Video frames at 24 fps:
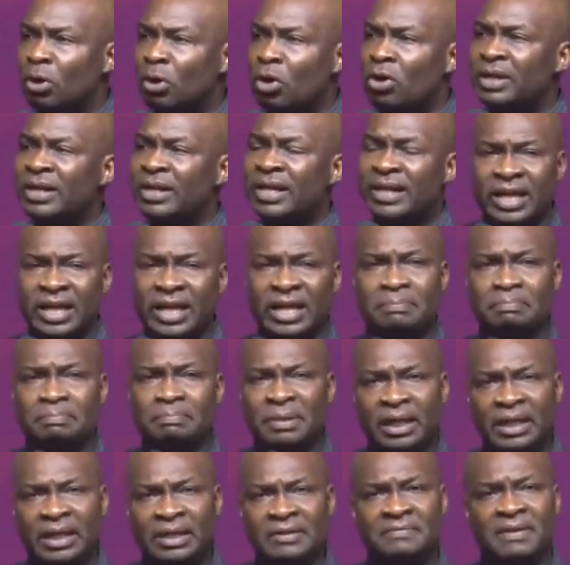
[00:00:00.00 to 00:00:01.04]
born-again
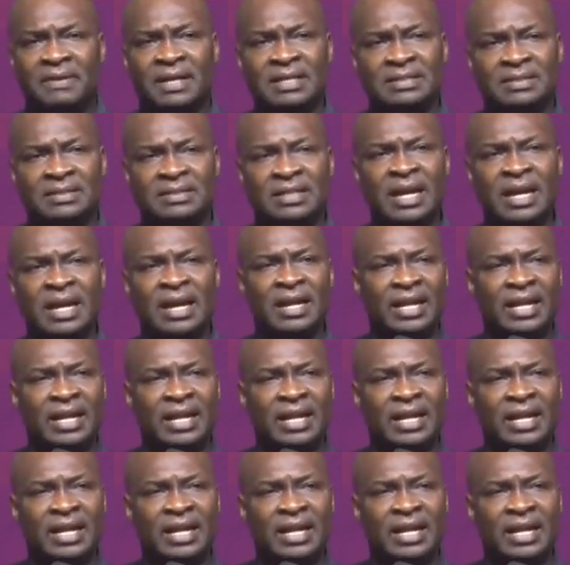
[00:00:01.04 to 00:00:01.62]
believers